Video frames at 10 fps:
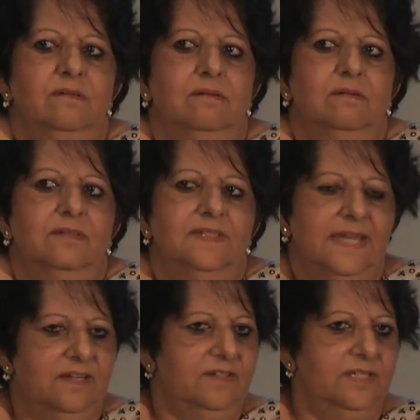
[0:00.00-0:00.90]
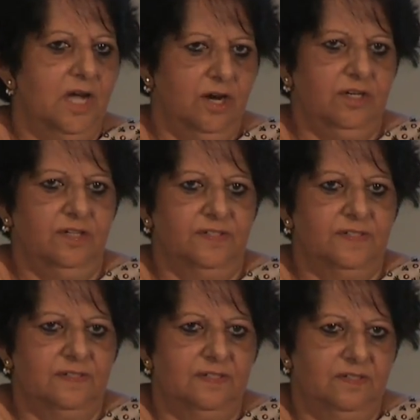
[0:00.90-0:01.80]
uh, sent Nearchus,
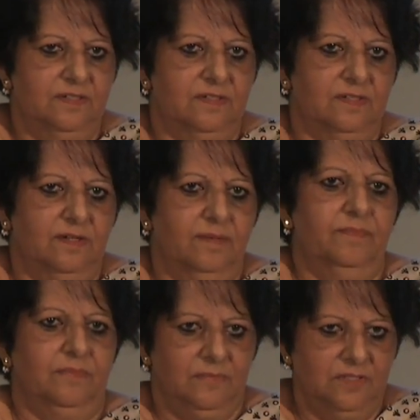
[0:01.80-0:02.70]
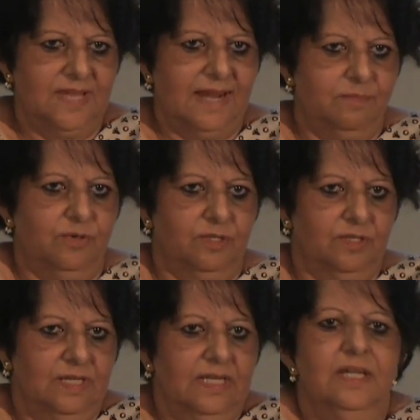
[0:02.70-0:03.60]
his, um, his
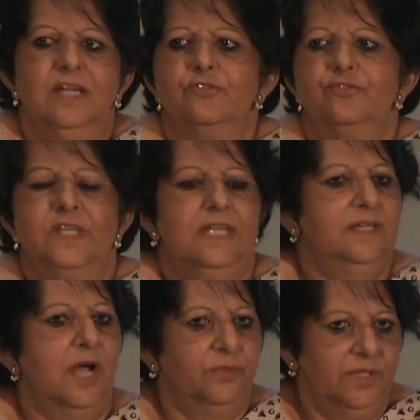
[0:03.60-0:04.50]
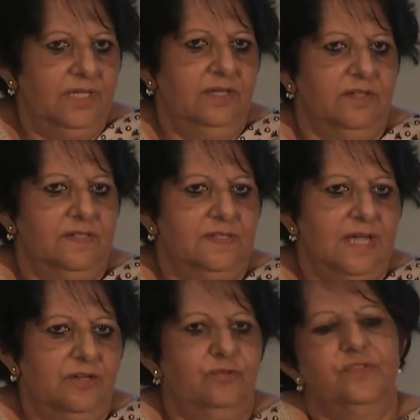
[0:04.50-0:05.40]
admiral, to sail down the Indus
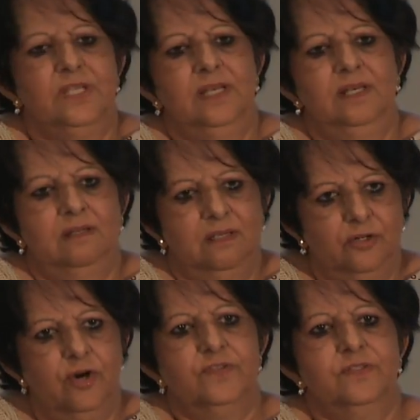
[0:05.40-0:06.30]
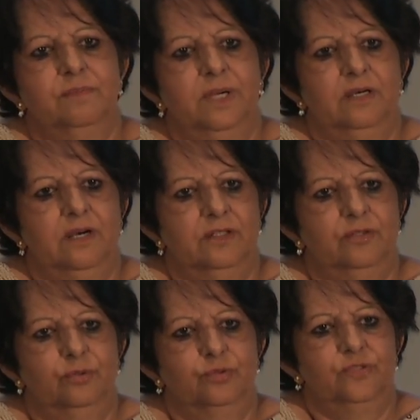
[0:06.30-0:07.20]
and to sail across the
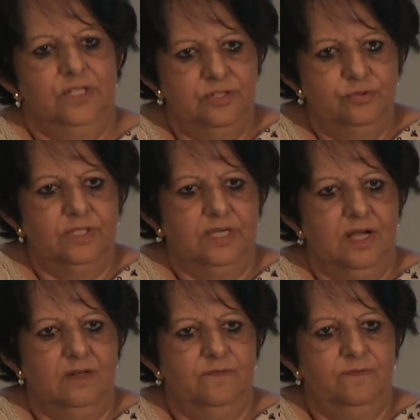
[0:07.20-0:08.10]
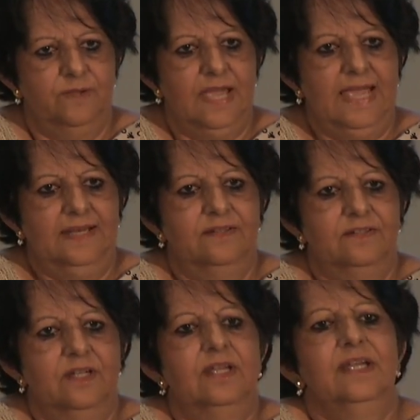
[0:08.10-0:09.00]
Makran coast into the Gulf and
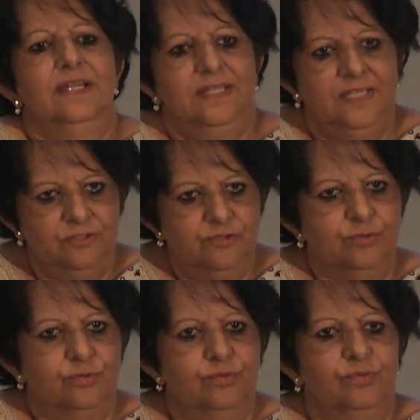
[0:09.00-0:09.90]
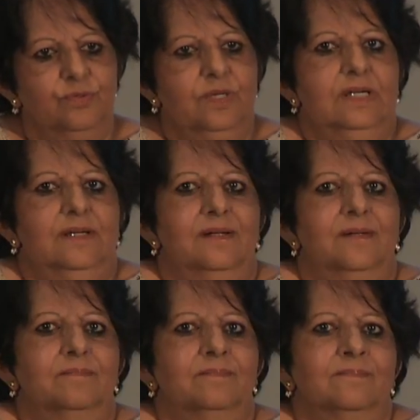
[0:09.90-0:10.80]
into um,